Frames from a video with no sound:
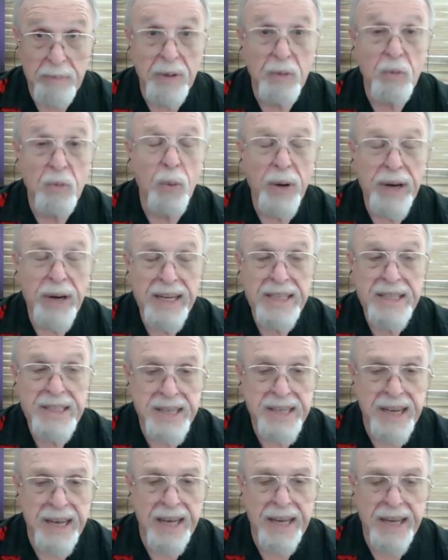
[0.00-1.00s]
but we
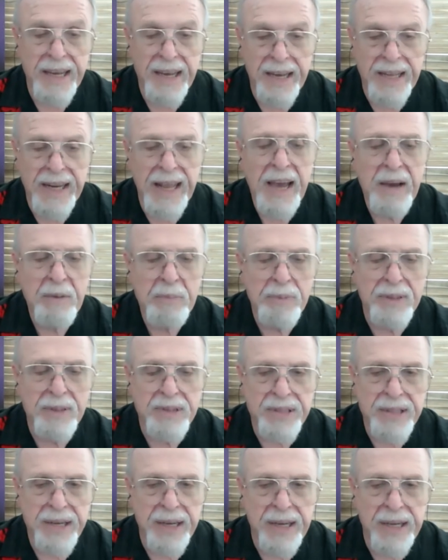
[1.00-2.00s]
say, and have been
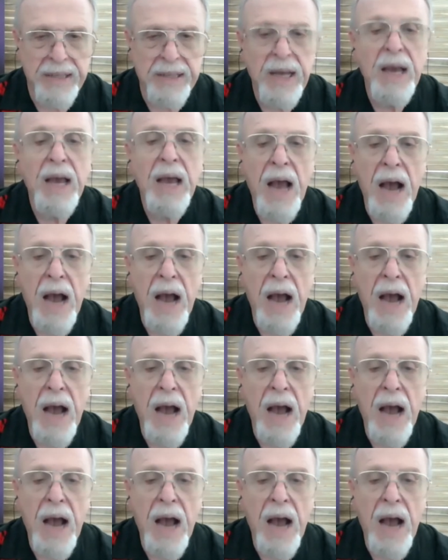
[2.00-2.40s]
saying,